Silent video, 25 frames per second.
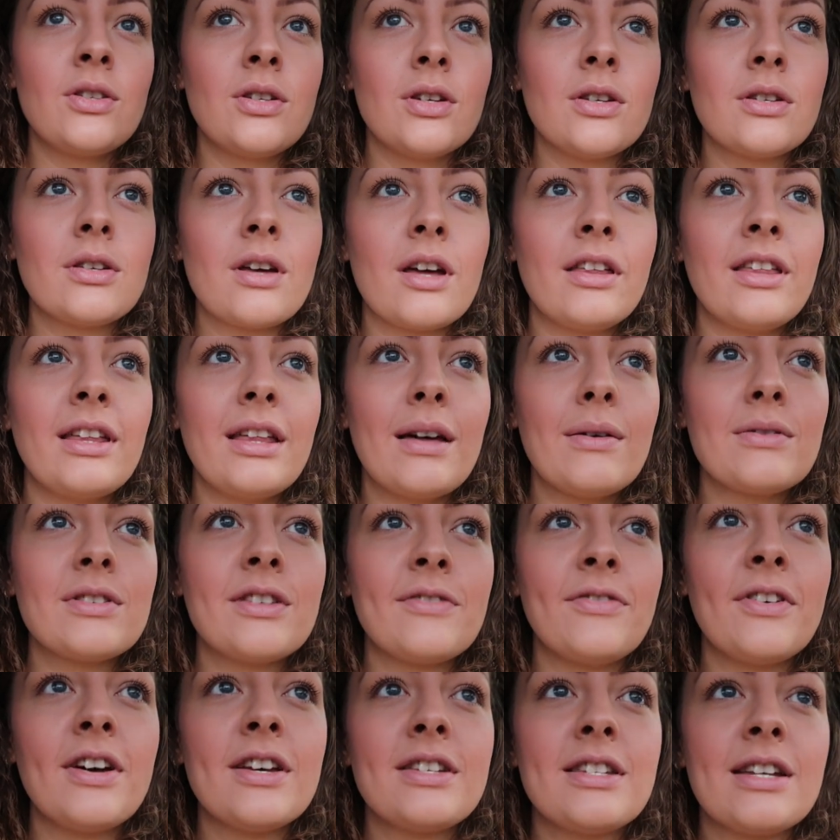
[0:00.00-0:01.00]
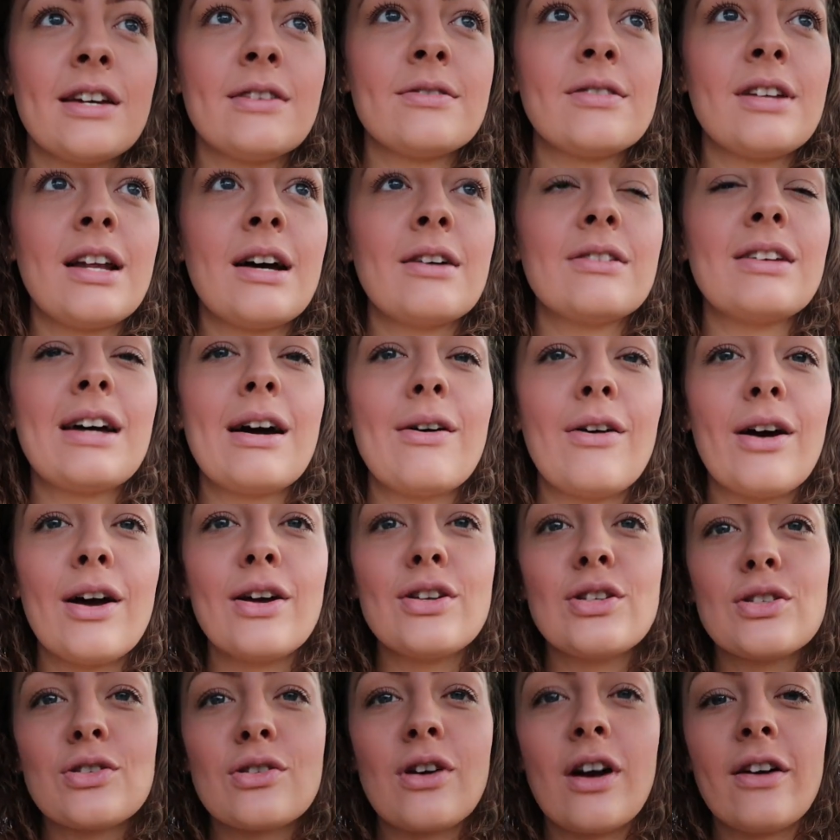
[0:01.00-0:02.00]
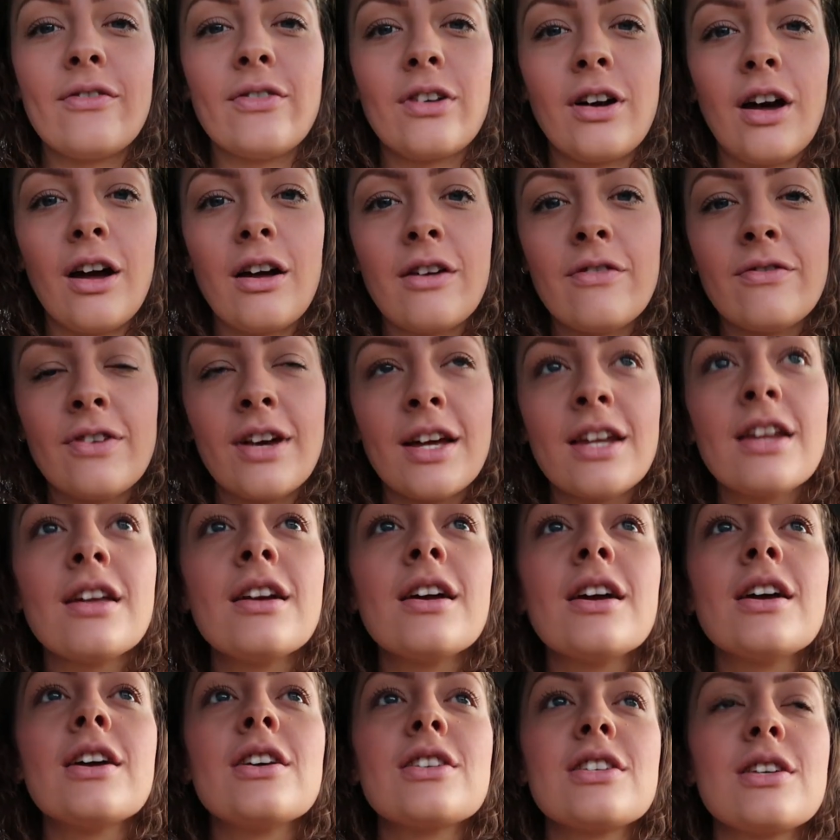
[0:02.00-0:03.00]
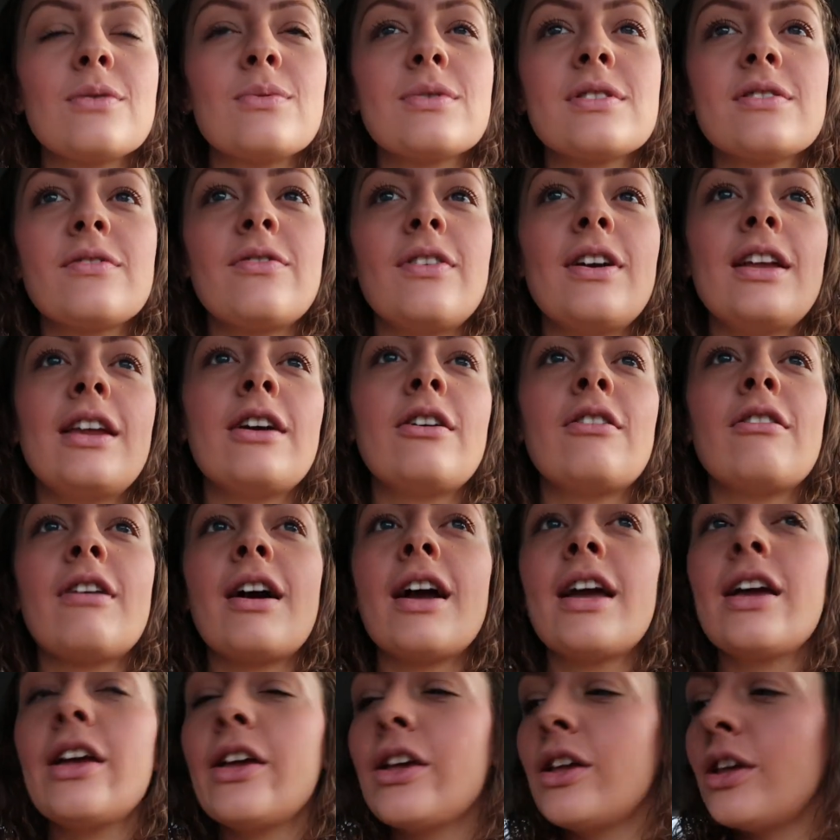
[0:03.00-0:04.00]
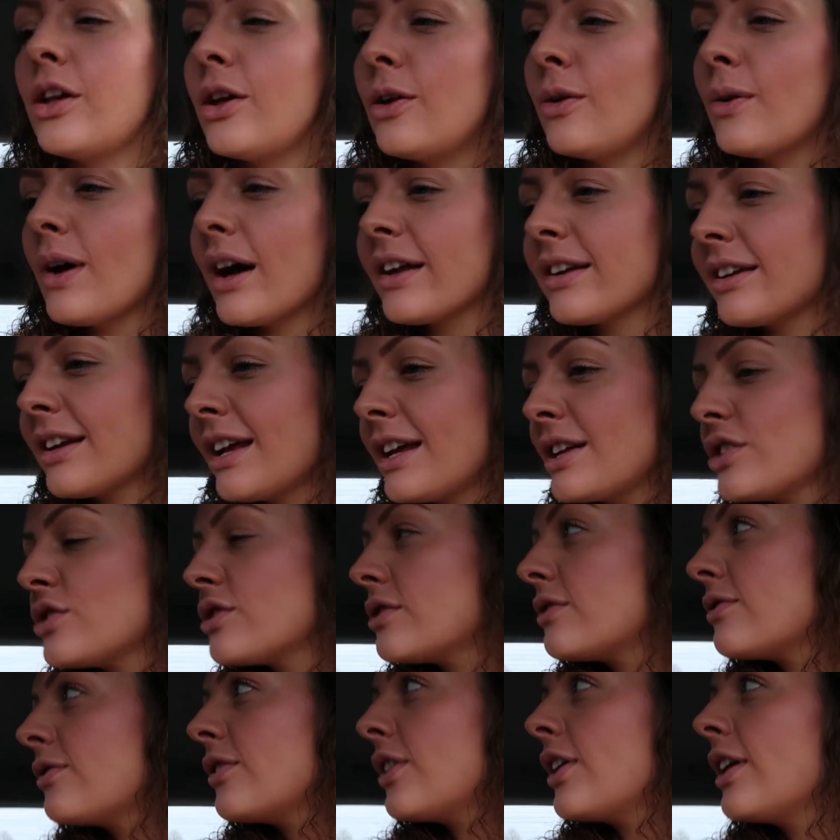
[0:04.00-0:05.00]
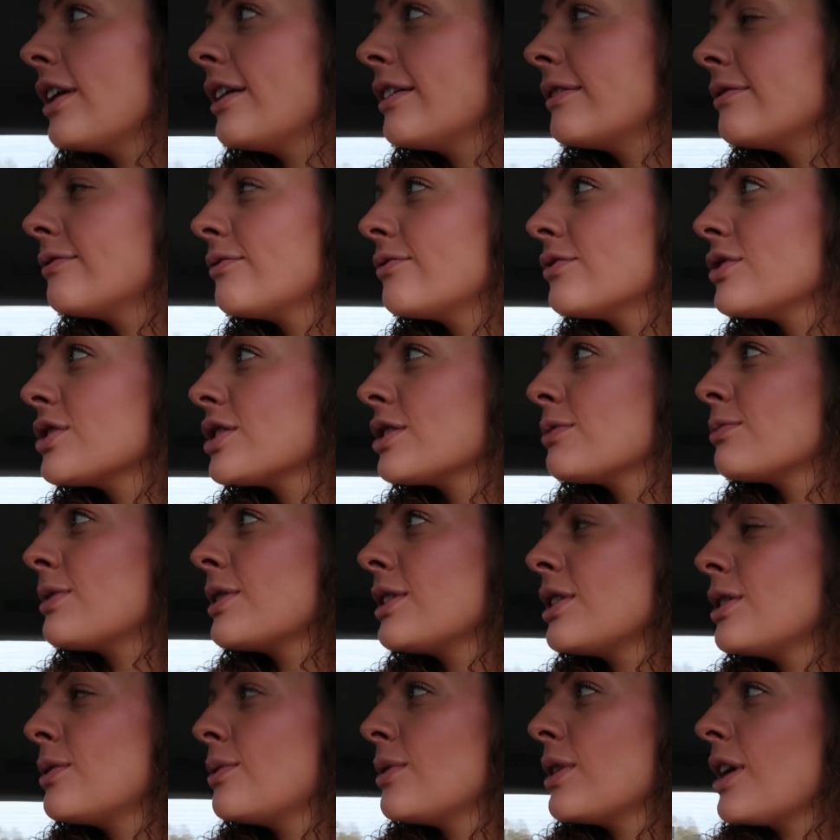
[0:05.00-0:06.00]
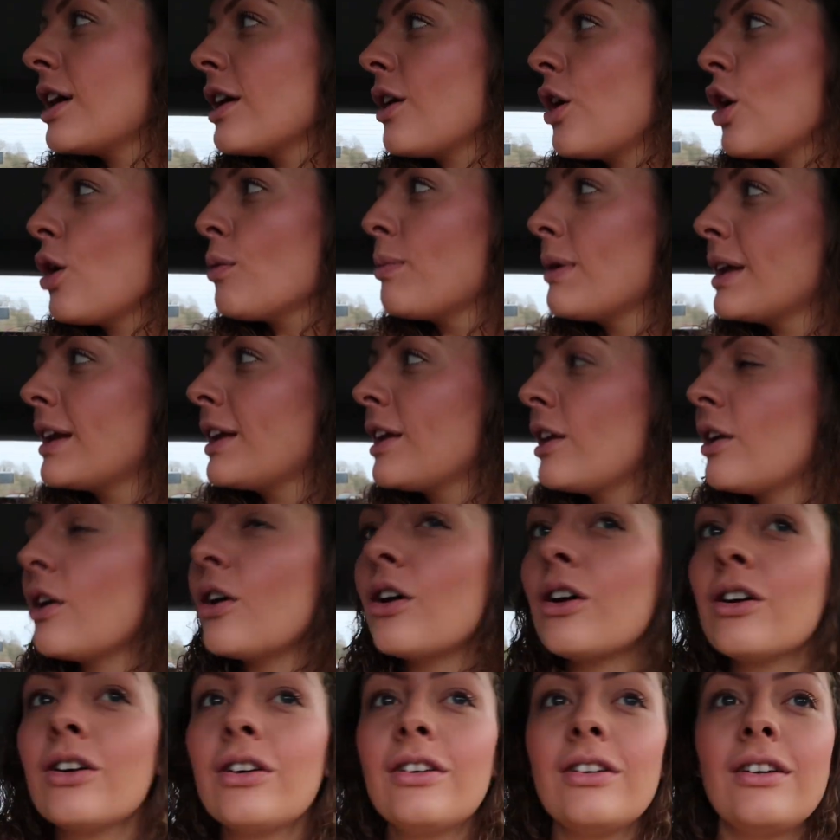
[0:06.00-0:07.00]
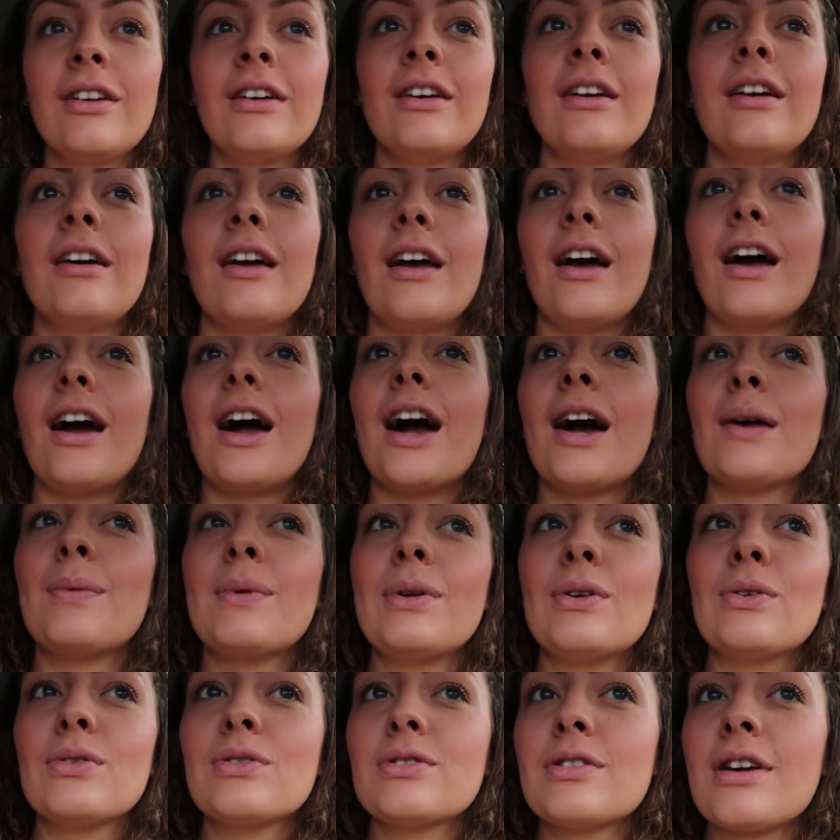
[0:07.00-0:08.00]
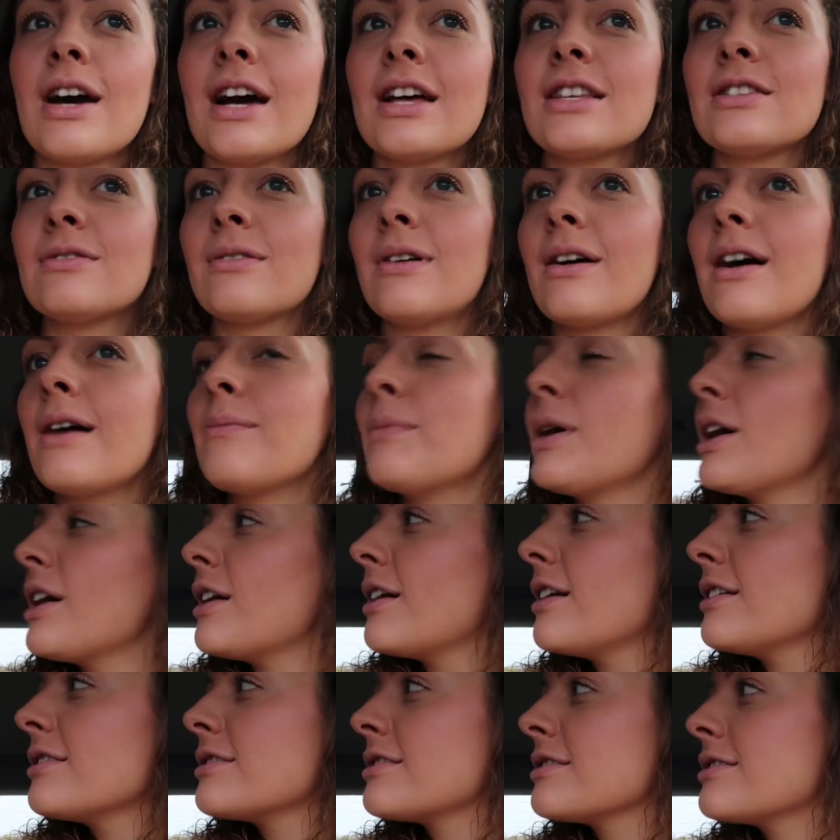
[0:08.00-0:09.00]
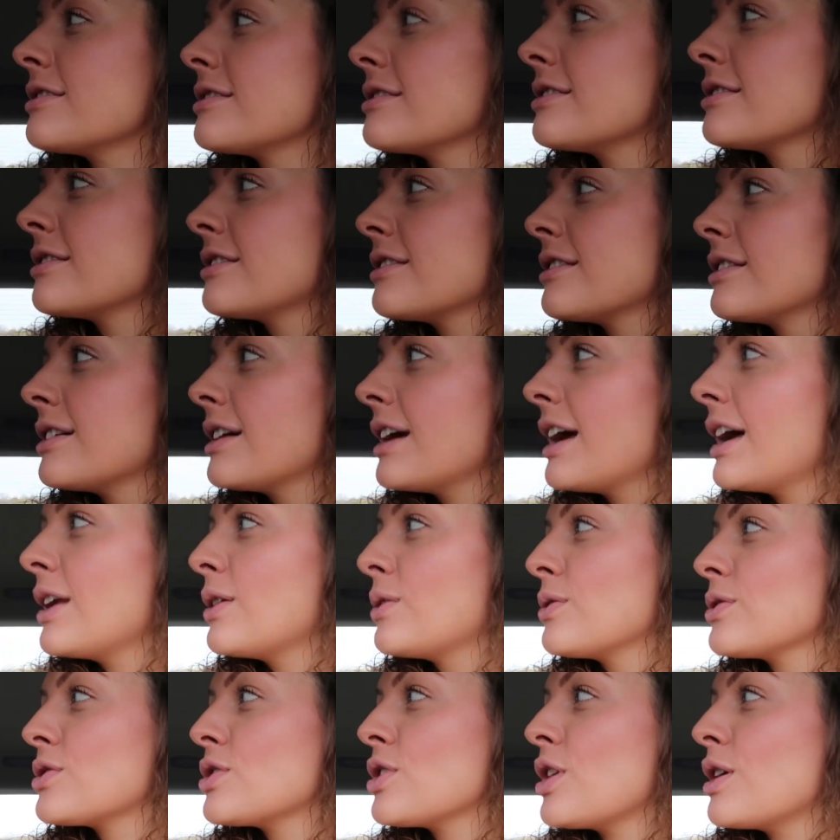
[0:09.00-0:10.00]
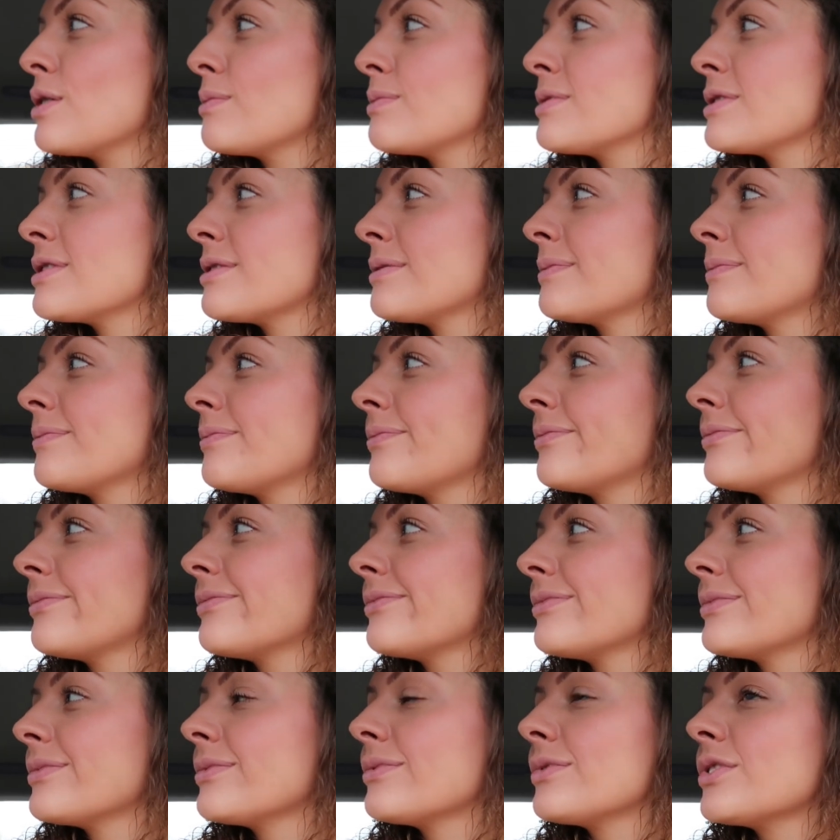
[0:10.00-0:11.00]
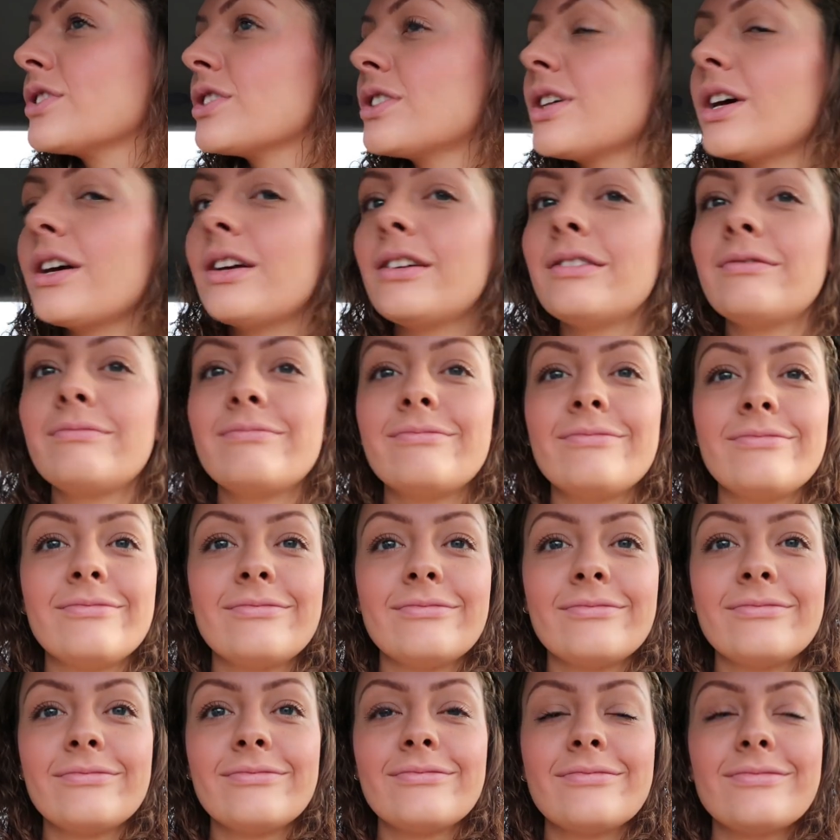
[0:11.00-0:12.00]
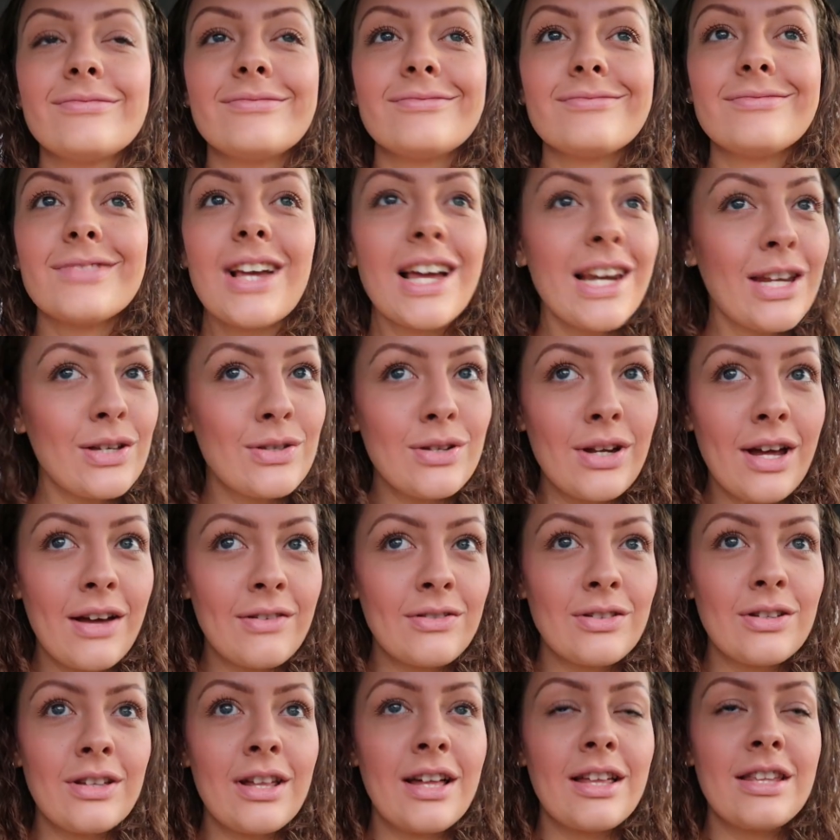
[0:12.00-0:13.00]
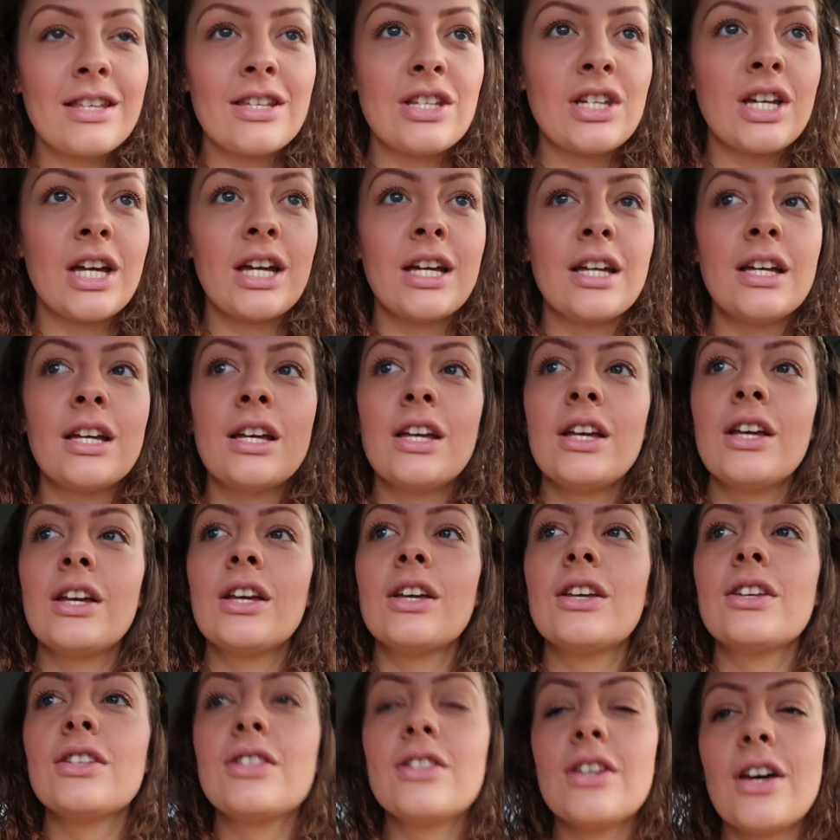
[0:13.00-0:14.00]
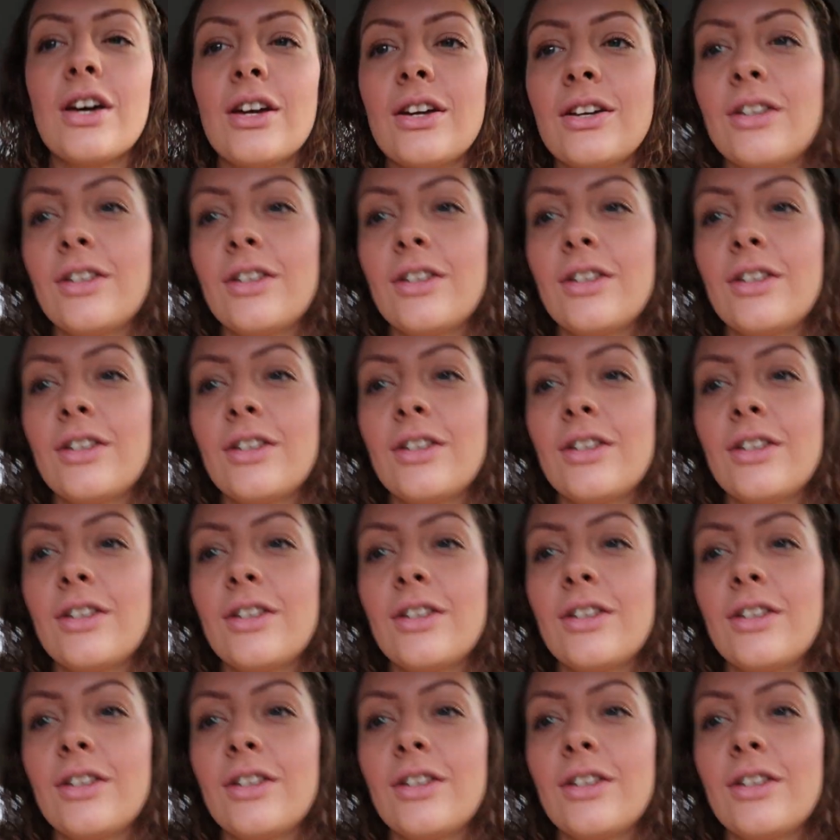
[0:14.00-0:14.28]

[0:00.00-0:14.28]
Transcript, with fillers: just, I think that was the first day I was allowed out. I just got over COVID, so I wasn't feeling great. You had an injured foot, so you were like hobbling along. And we also had to wear a mask in all the shops. So, at least I don't have to do that this year. So,